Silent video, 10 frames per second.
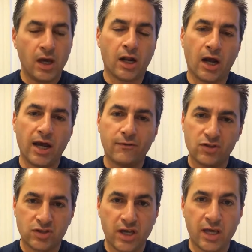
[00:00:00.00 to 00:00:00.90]
And I have a
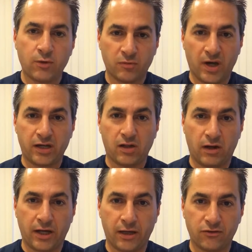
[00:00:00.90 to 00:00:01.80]
saying with my
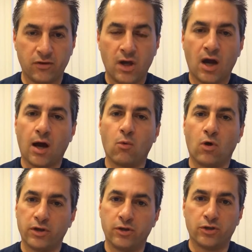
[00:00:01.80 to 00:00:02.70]
clients, I
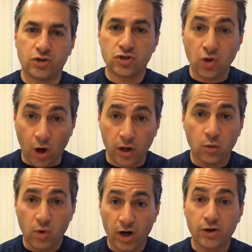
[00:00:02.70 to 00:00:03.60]
want you to
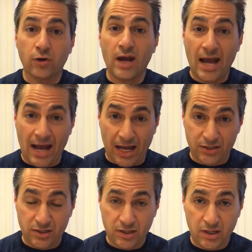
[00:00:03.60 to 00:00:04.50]
start where you're
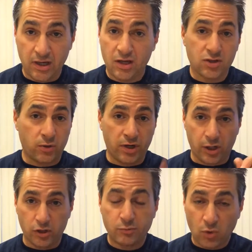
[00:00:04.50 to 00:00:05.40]
at. So
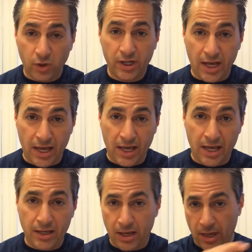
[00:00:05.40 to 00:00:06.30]
here's point
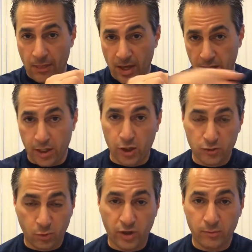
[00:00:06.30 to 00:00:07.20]
A, and then
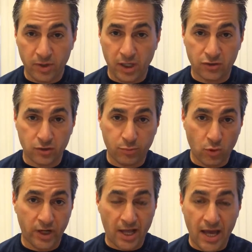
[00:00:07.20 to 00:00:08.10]
here's point B. So
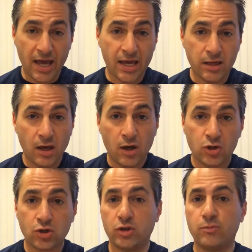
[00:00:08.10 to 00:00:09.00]
point A
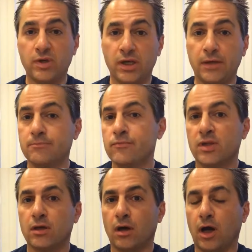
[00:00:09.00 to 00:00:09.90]
could be,
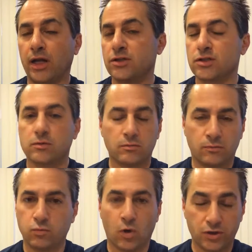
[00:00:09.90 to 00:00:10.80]
I just
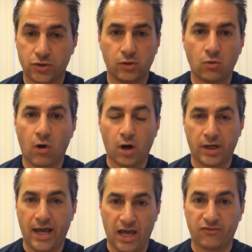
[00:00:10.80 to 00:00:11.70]
want you to walk
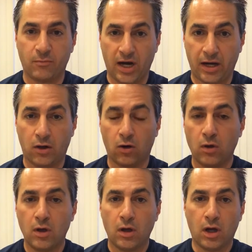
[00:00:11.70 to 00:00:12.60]
a half
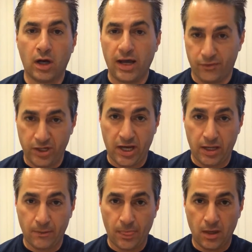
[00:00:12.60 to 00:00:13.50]
mile every day.